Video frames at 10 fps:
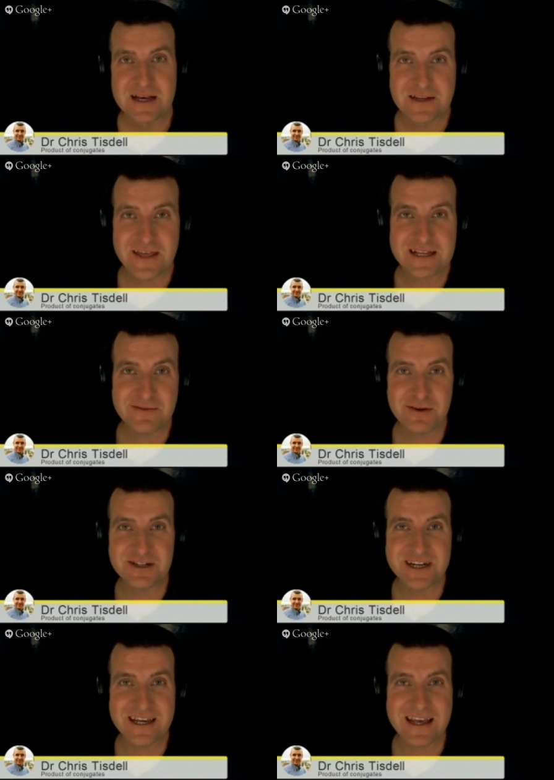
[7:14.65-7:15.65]
So thanks for
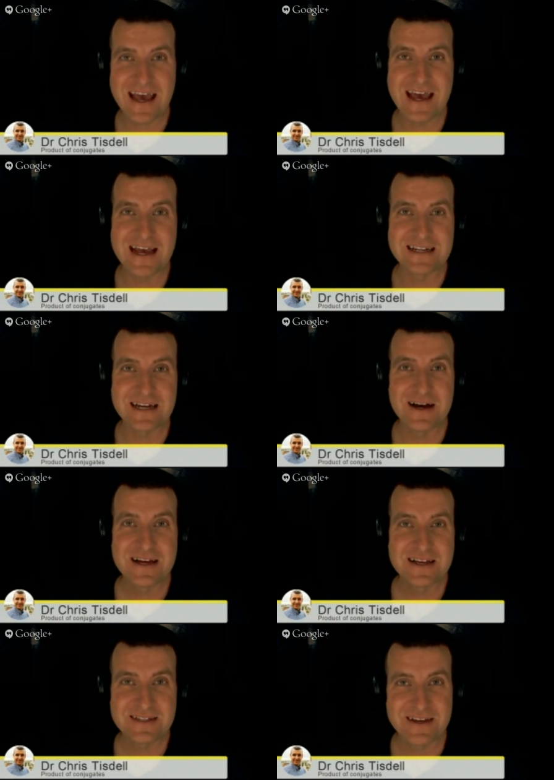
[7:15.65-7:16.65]
watching, and uh,
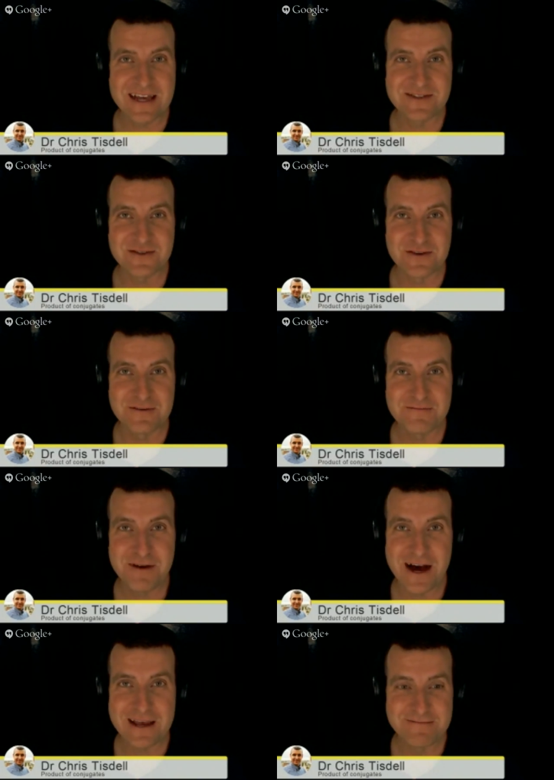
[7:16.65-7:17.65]
see you again soon.
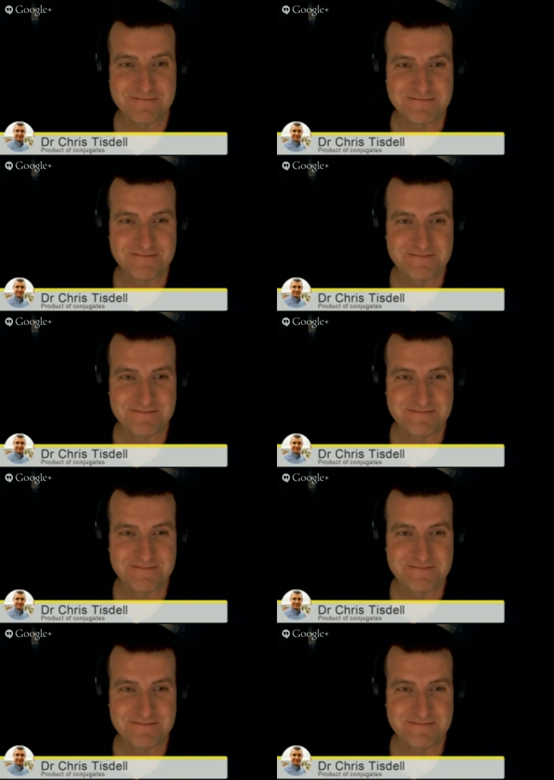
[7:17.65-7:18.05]
Bye.